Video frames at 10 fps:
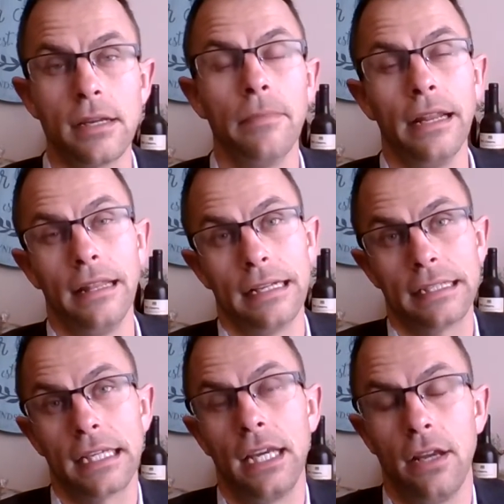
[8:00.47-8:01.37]
somebody
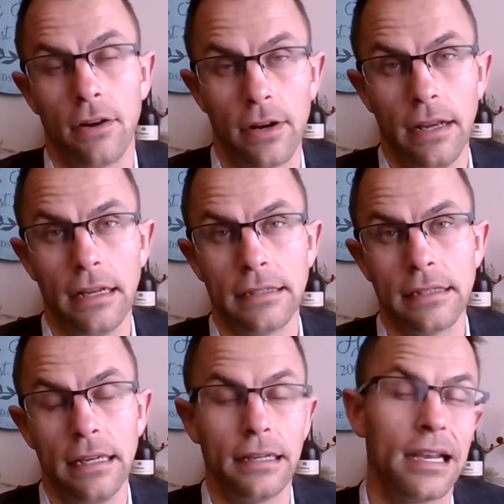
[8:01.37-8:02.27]
that's
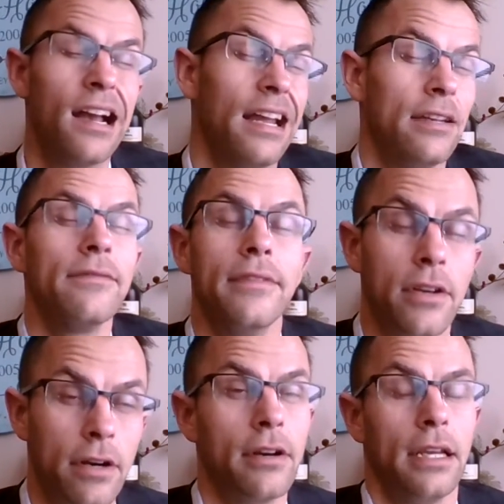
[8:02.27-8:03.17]
curious and kind of
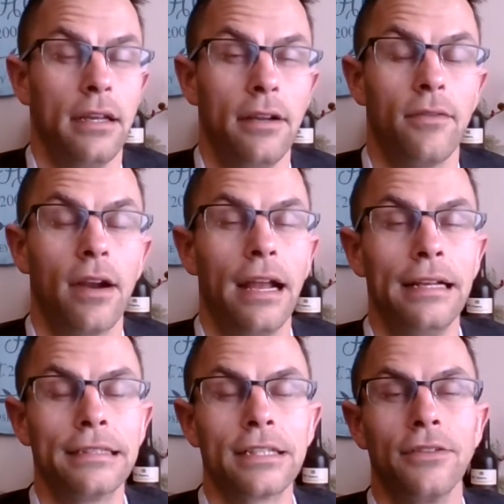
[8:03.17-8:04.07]
nerdy,
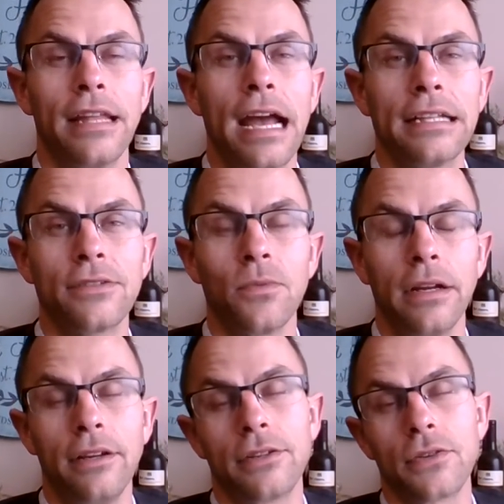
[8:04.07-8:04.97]
right? So that's
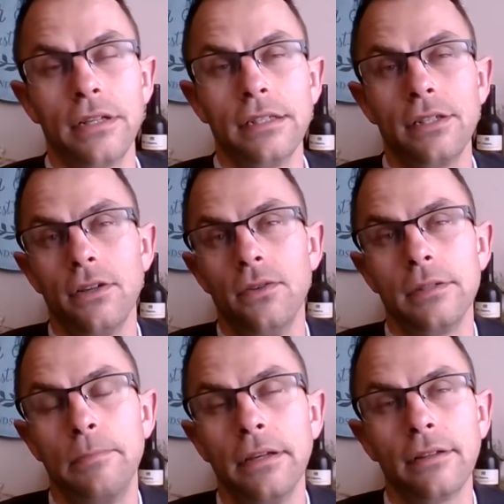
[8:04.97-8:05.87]
what you're trying to do,
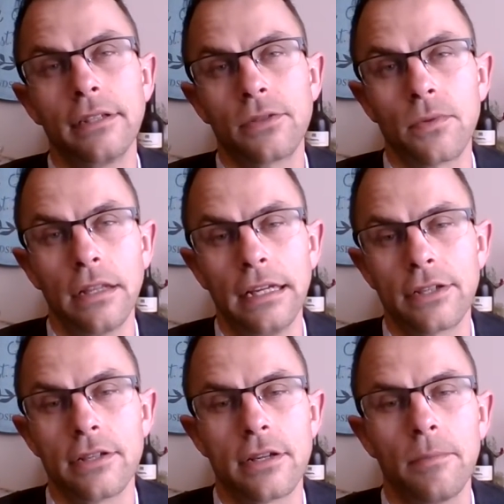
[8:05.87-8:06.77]
is build this
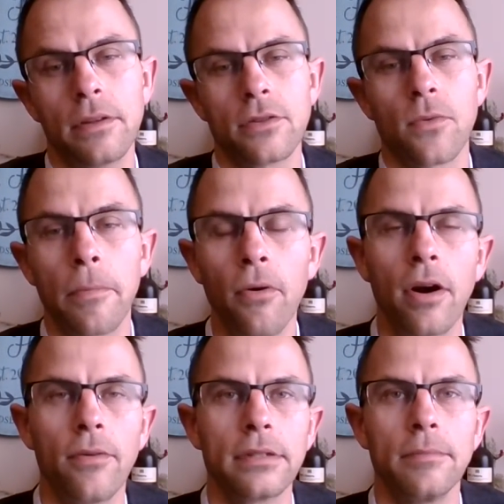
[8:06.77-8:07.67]
relationship, this
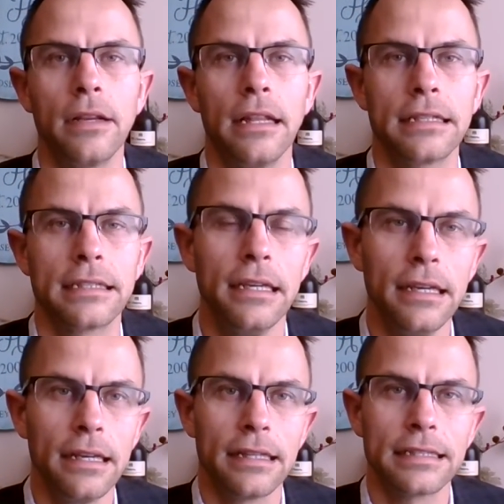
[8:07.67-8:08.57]
rapport with somebody that's
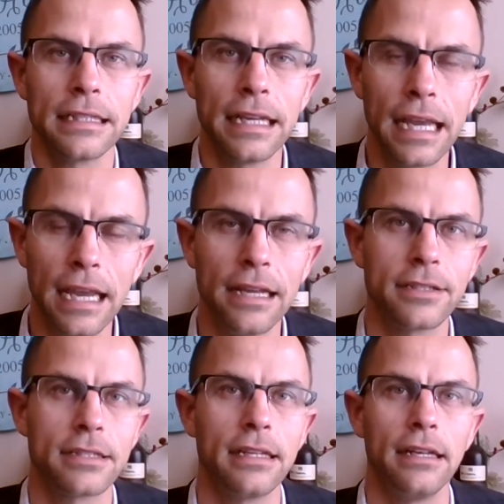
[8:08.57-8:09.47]

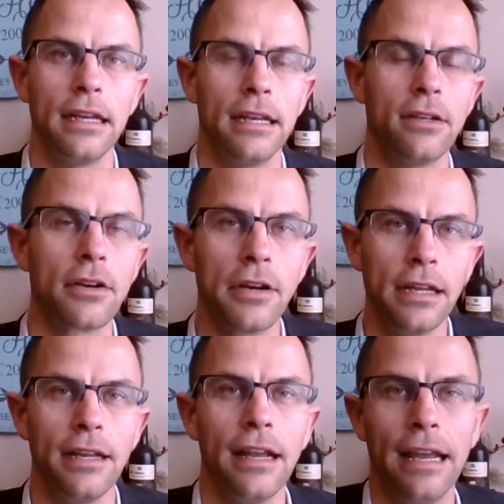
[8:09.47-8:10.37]
engaged and
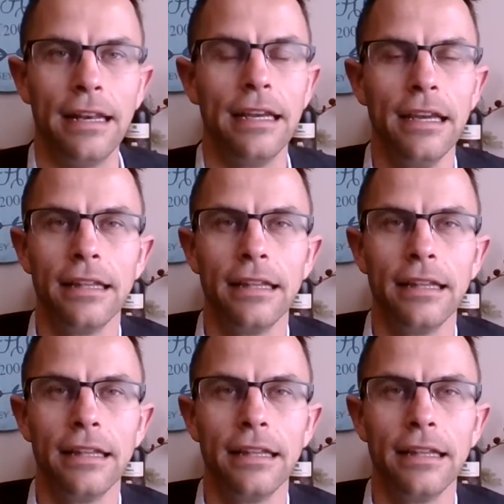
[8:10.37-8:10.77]
nerdy, and